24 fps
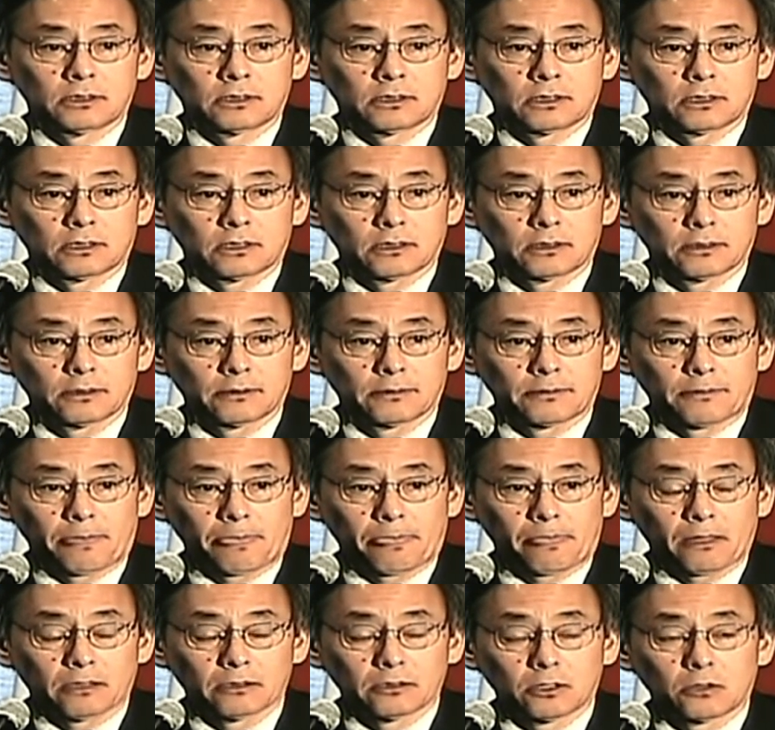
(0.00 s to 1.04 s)
uh,
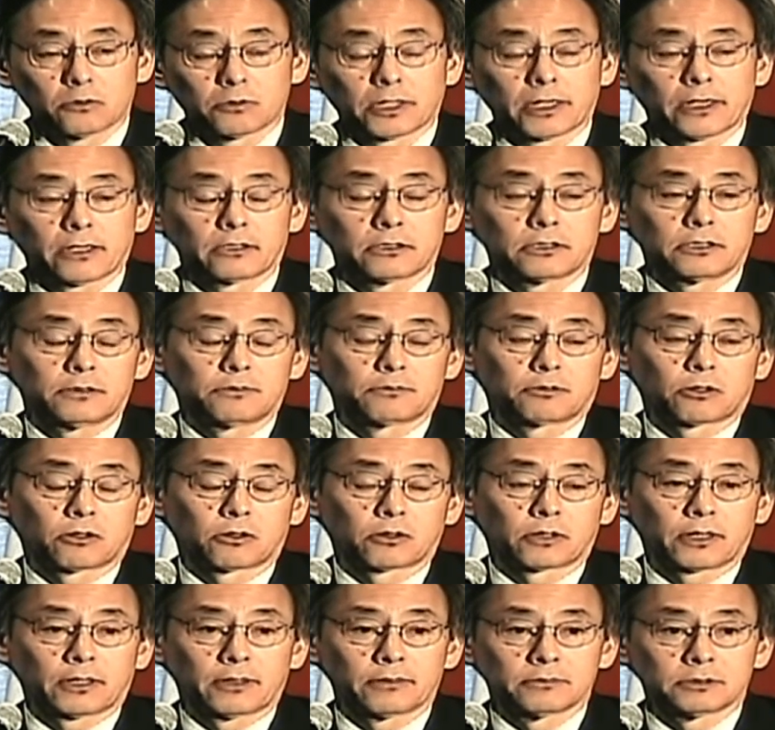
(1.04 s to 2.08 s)
loan guarantee
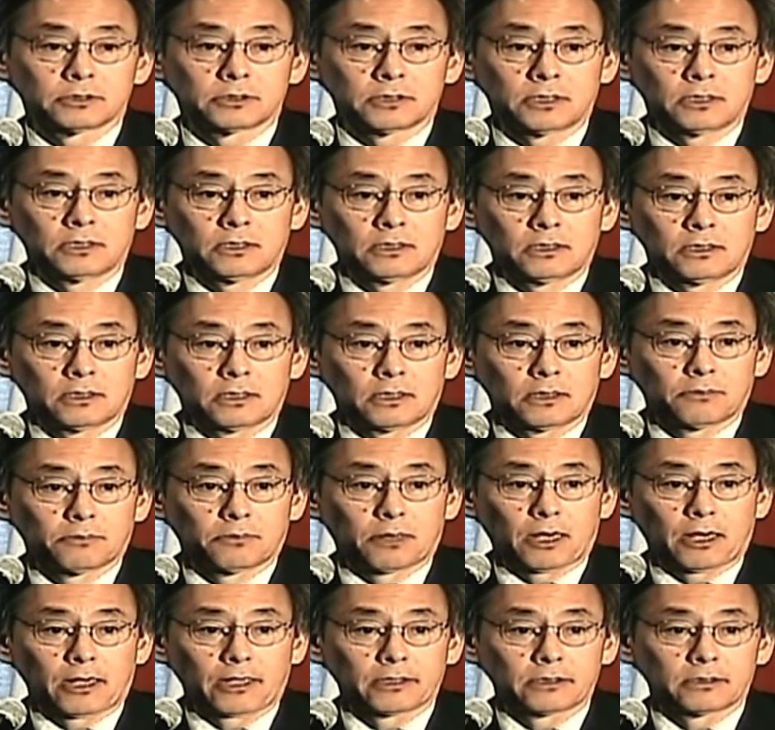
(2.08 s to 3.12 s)
programs
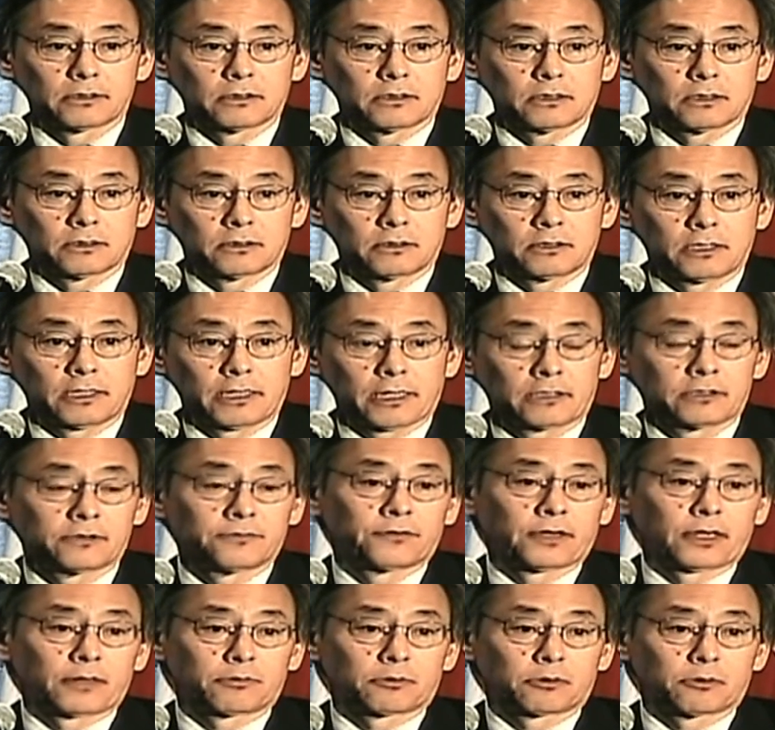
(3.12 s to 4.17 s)
by the end
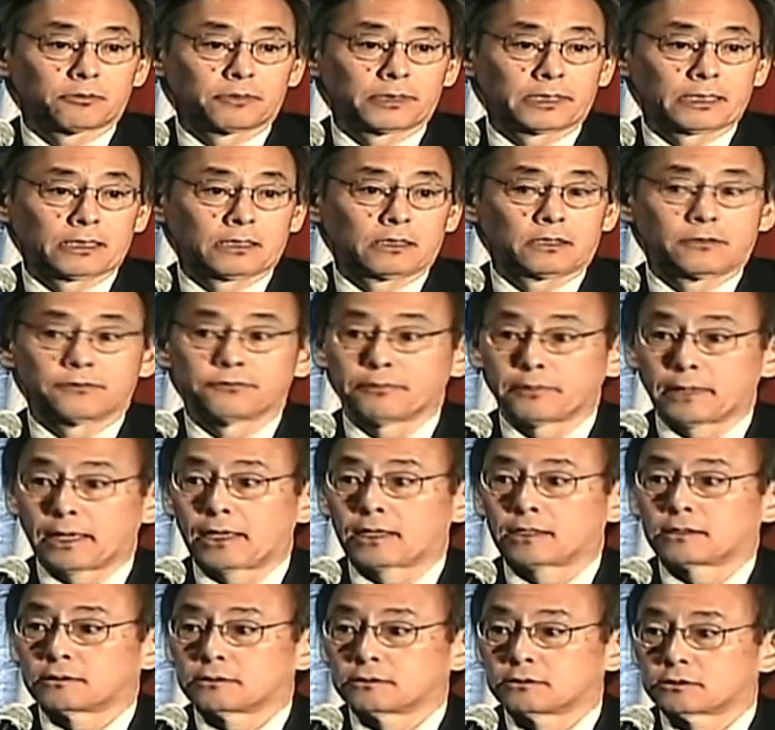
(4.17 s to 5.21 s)
of April, beginning of
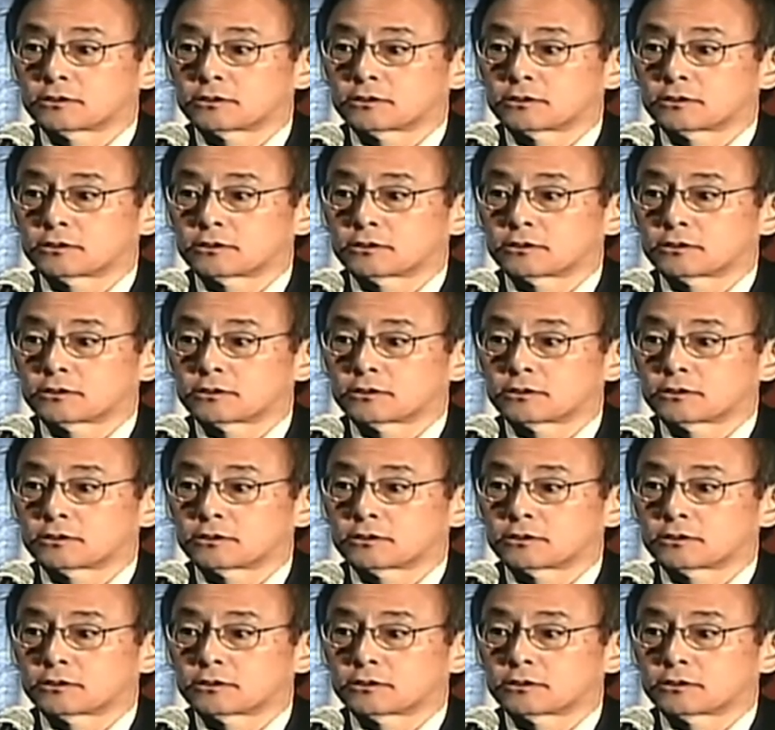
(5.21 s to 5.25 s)
May.